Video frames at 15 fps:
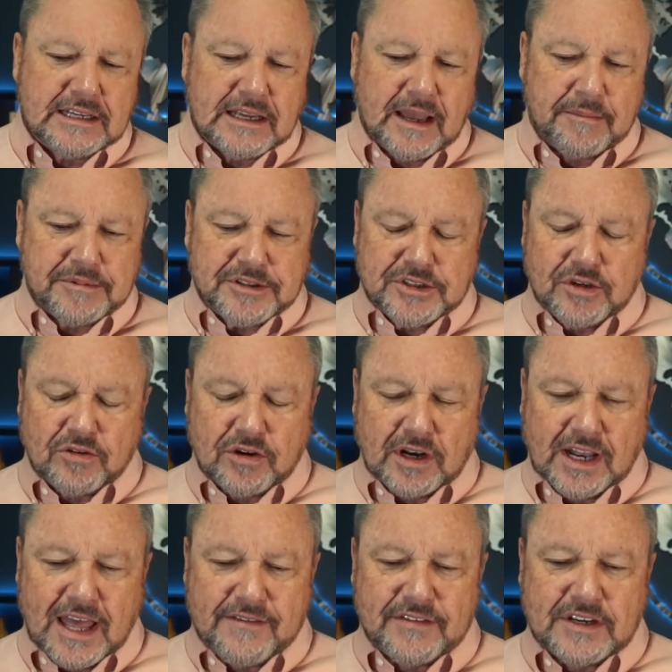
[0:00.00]
episode
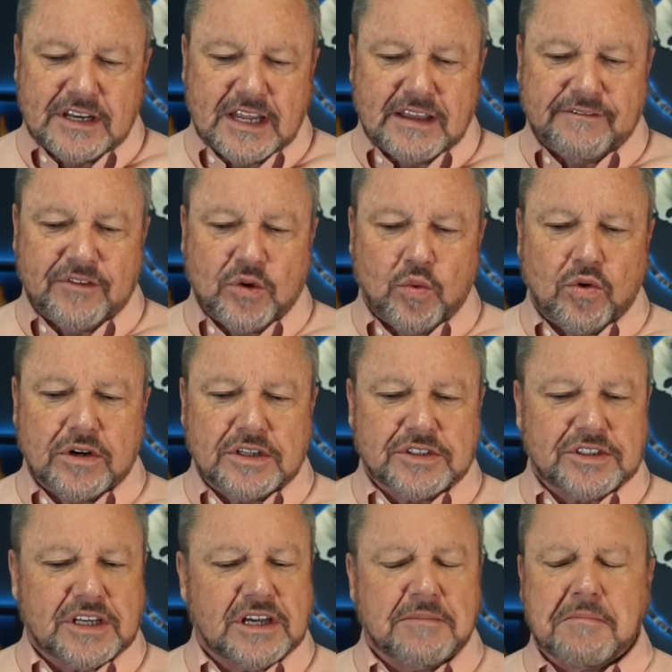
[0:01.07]
11, if you want to
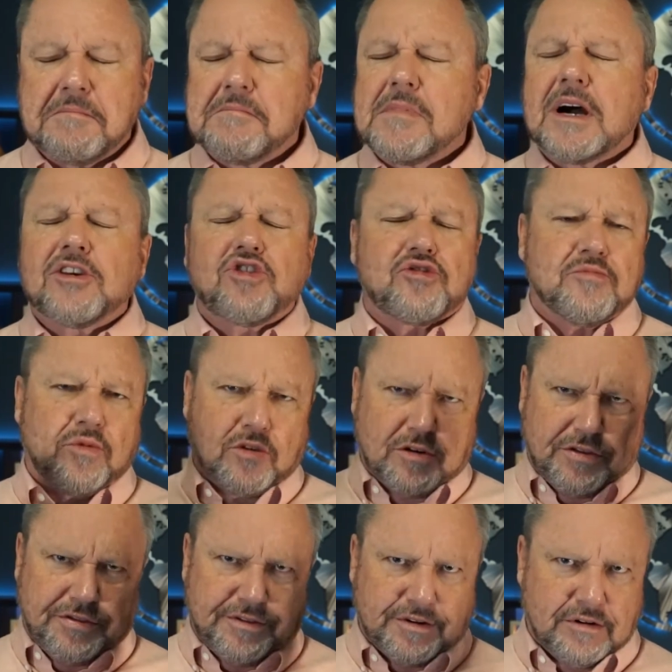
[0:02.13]
see a much more
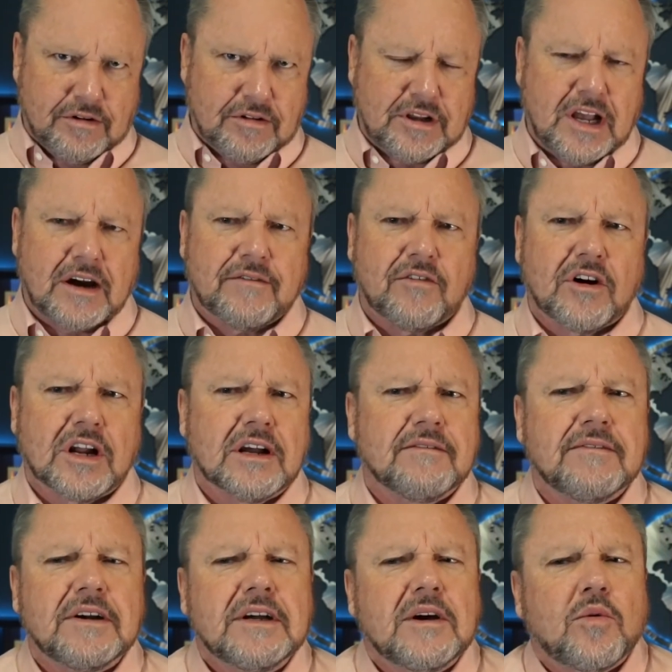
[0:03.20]
thorough covering
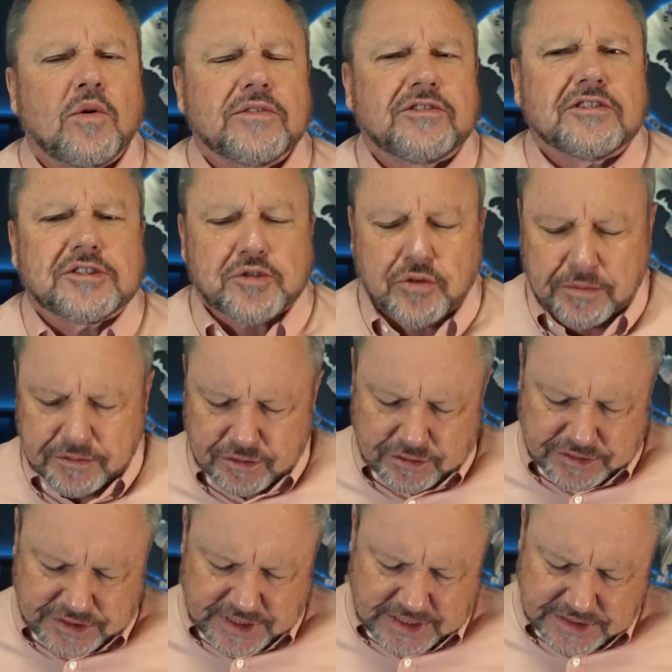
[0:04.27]
of what the scripture
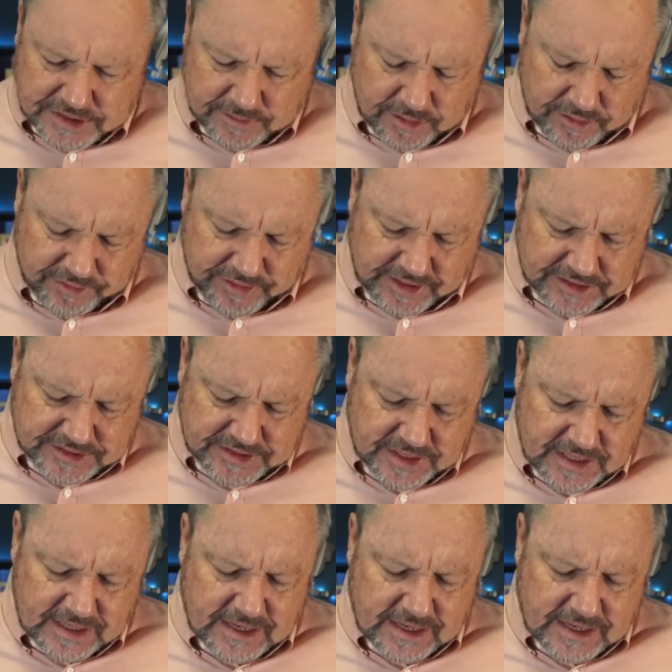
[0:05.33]
says about this.